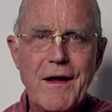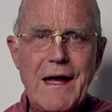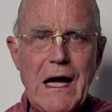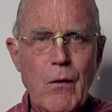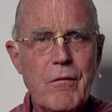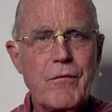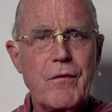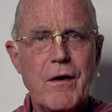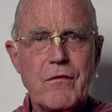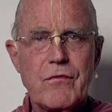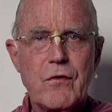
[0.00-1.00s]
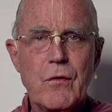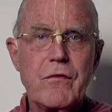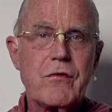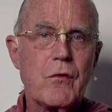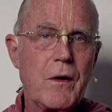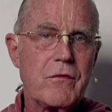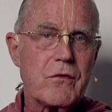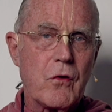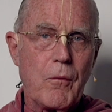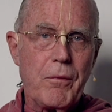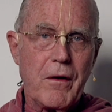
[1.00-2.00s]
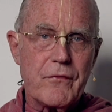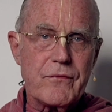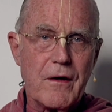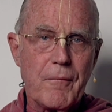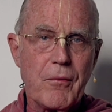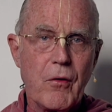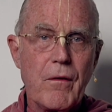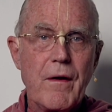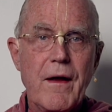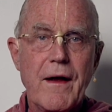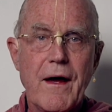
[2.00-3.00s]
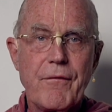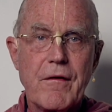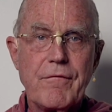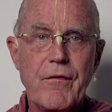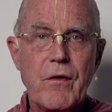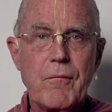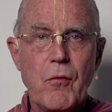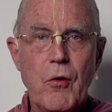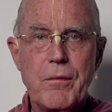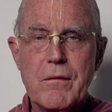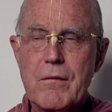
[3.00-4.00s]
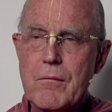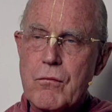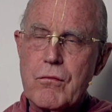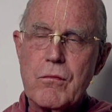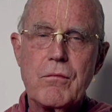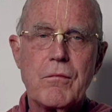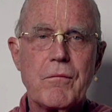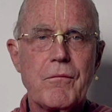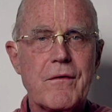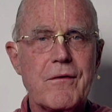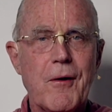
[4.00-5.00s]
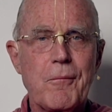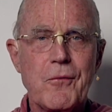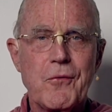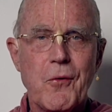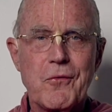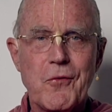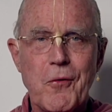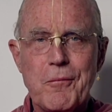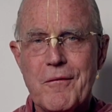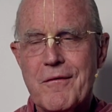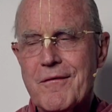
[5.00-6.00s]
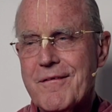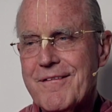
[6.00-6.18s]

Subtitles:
However, as soon as he reached Gopal's temple, at that very moment, boom, the temple doors opened.